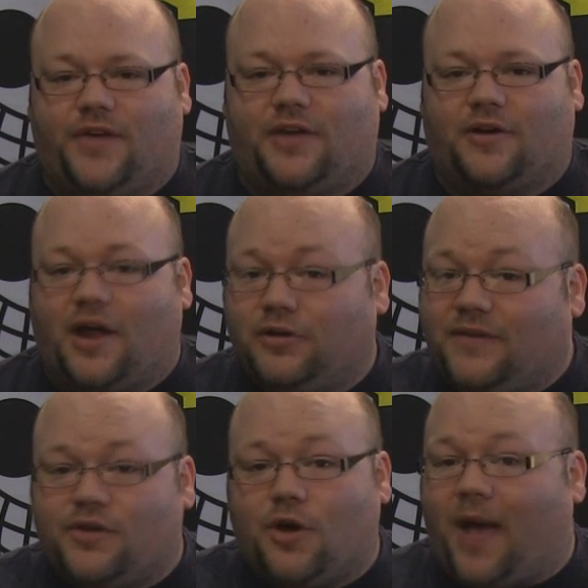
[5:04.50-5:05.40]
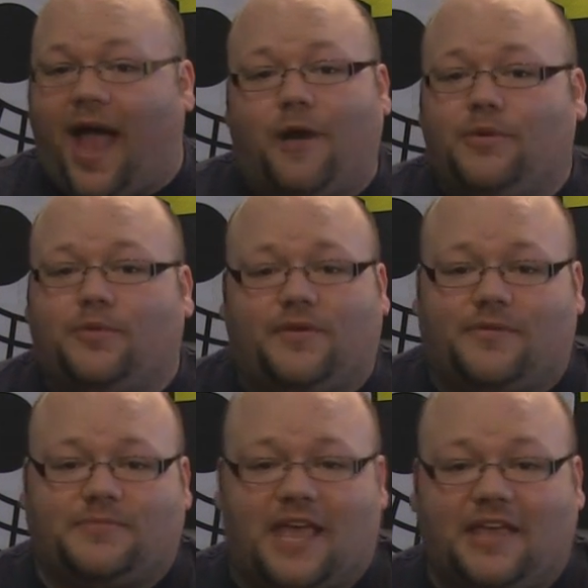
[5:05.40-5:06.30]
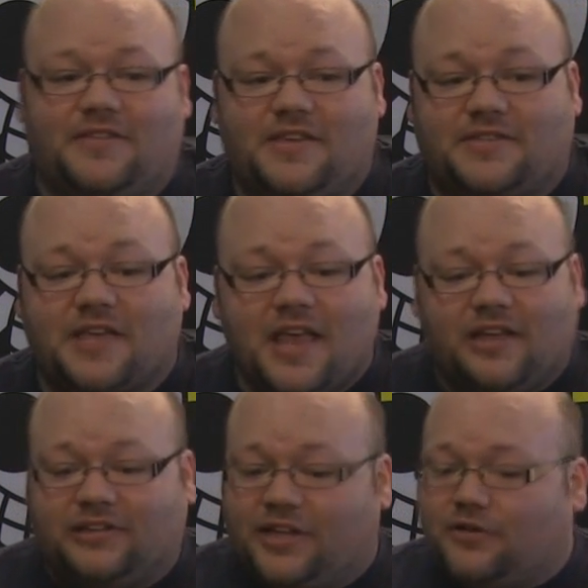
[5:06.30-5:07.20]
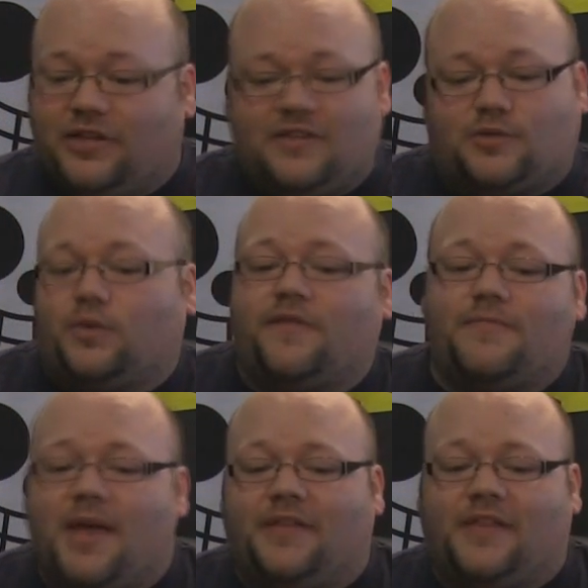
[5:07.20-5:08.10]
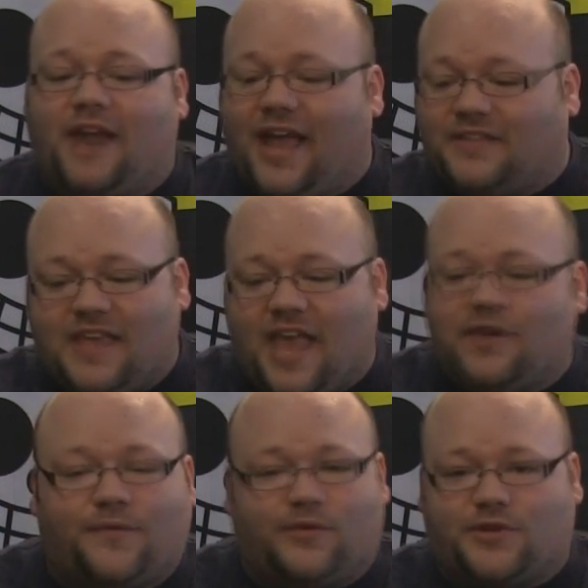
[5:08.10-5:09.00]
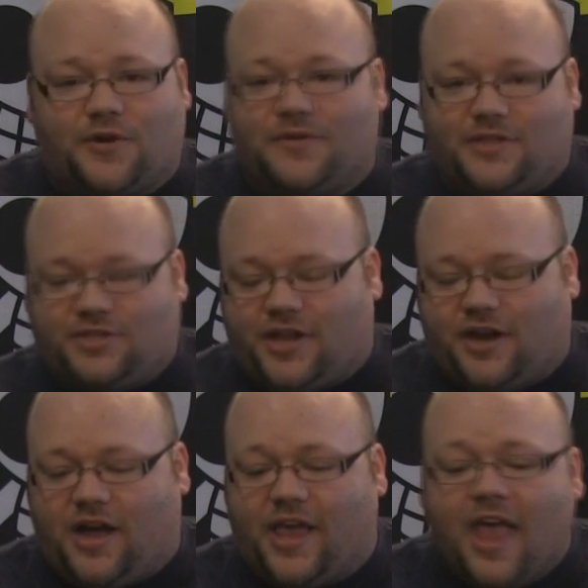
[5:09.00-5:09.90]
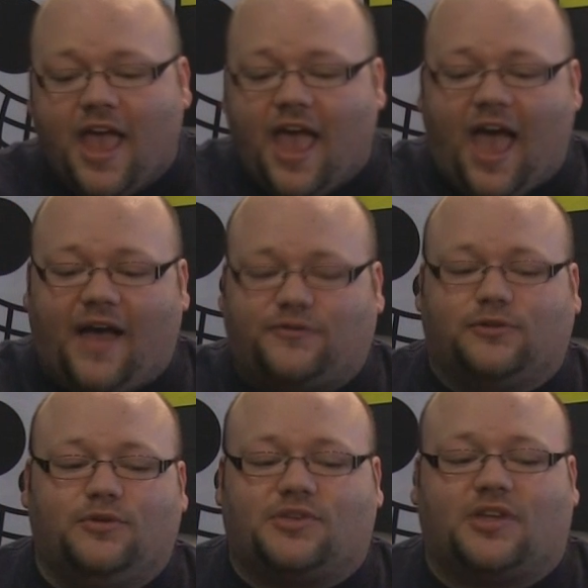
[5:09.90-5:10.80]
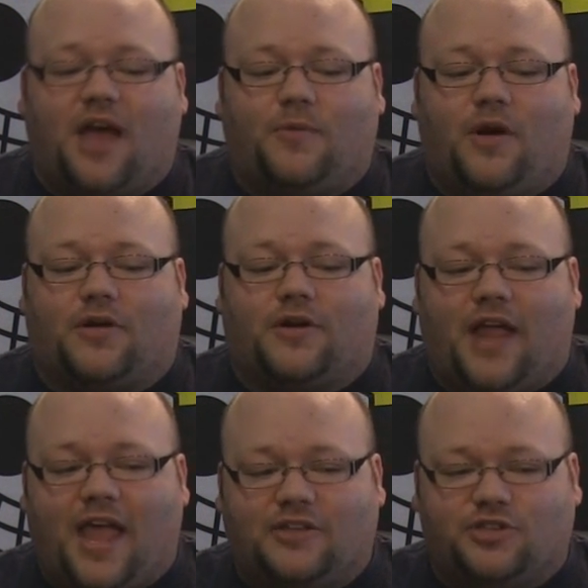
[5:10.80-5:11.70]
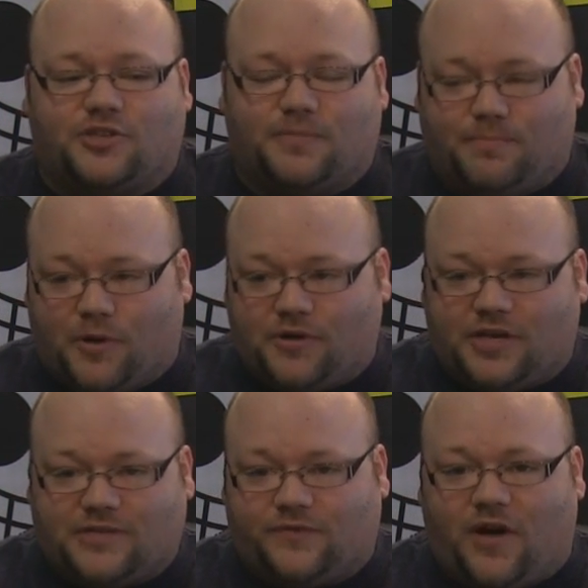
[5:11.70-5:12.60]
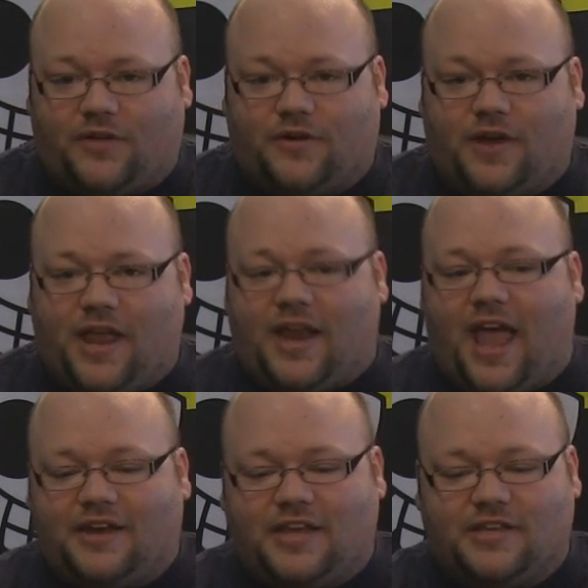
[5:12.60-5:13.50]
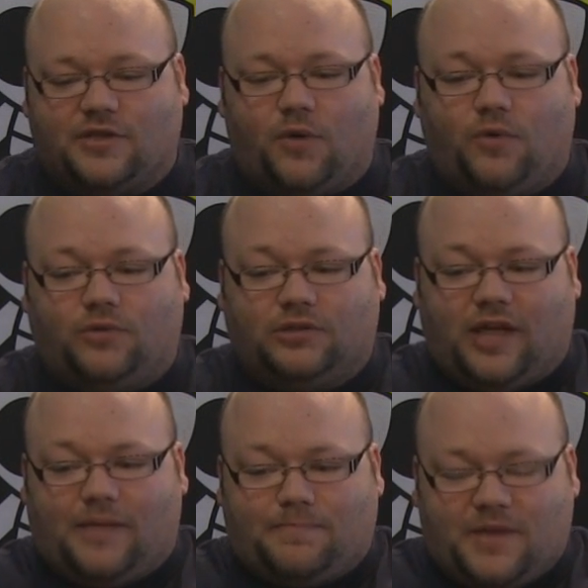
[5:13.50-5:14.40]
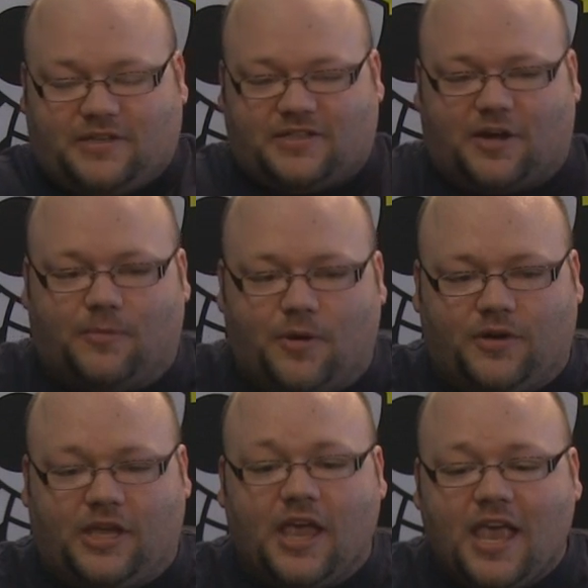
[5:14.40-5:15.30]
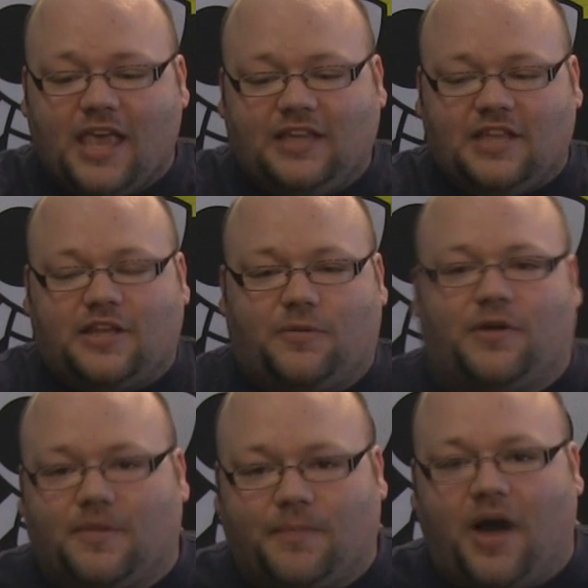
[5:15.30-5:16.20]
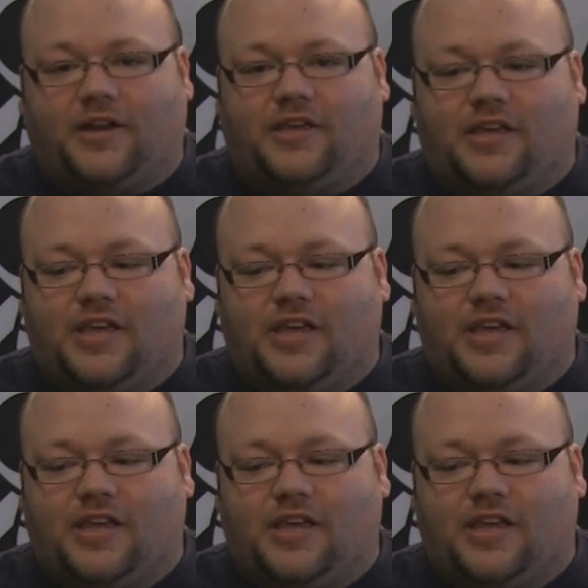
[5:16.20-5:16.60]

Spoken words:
Vader. I don't even know how he would have obtained this. Literally, this would have meant that at the end of Return of the Jedi, after Luke Skywalker had just burned his father and had his whole, like, big ceremony, he didn't get rid of the body.